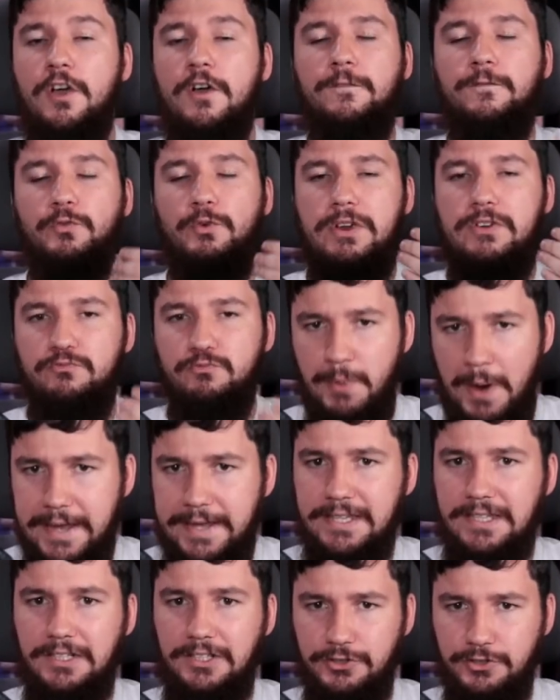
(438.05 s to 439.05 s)
for a
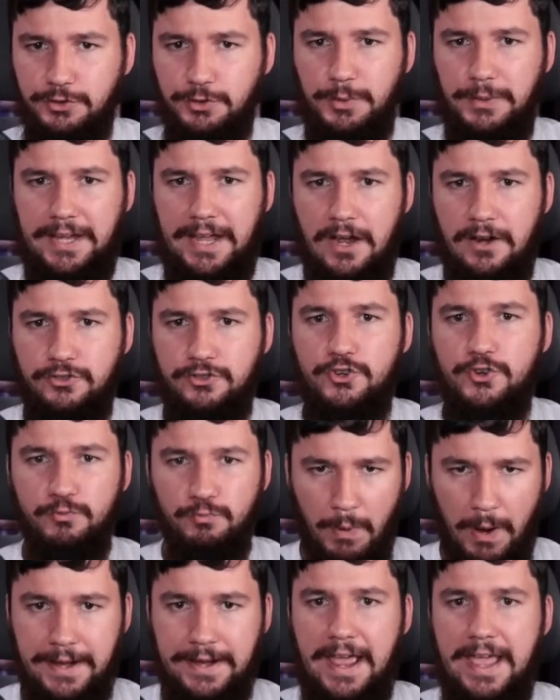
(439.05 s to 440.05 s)
regular user account to
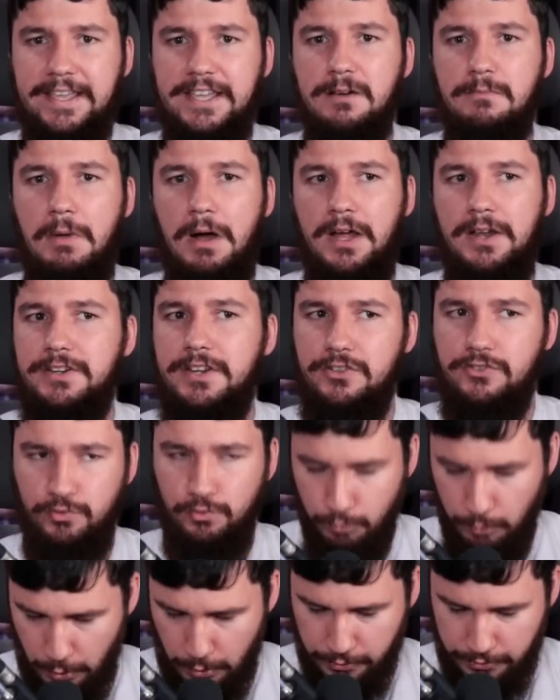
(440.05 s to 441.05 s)
run a command as
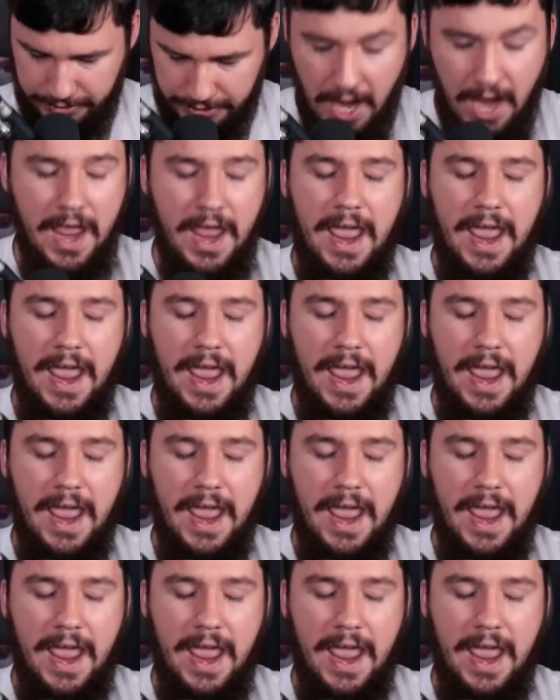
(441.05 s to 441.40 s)
root.